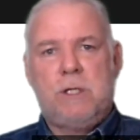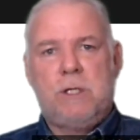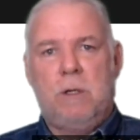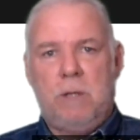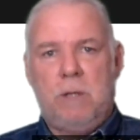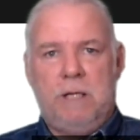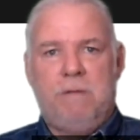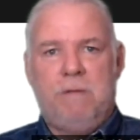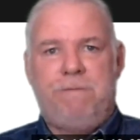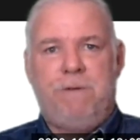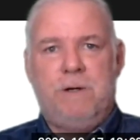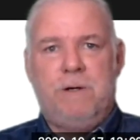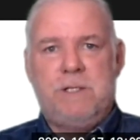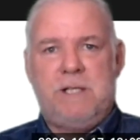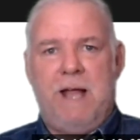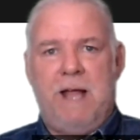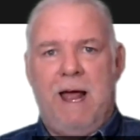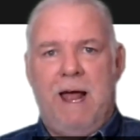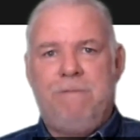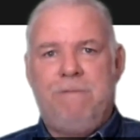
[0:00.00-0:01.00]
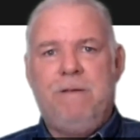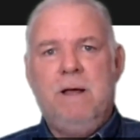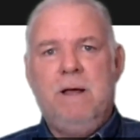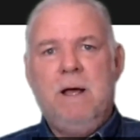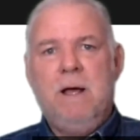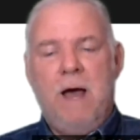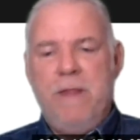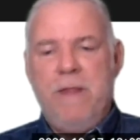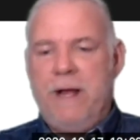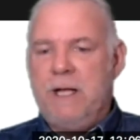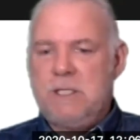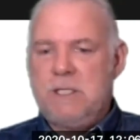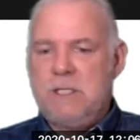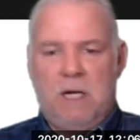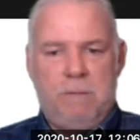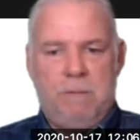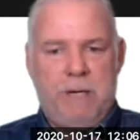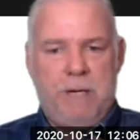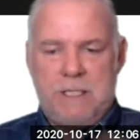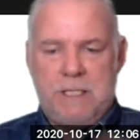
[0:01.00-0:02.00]
certainly in the first half. I think it's
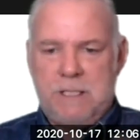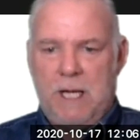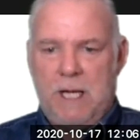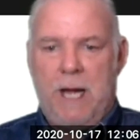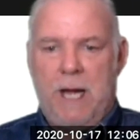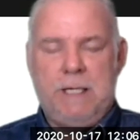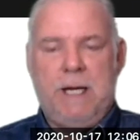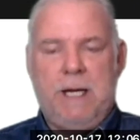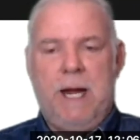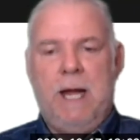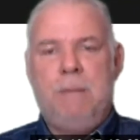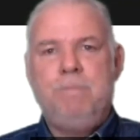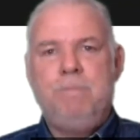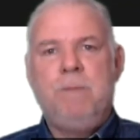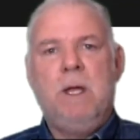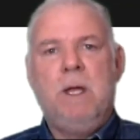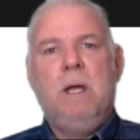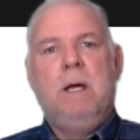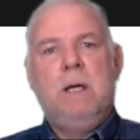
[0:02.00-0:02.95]
going to be a tight game,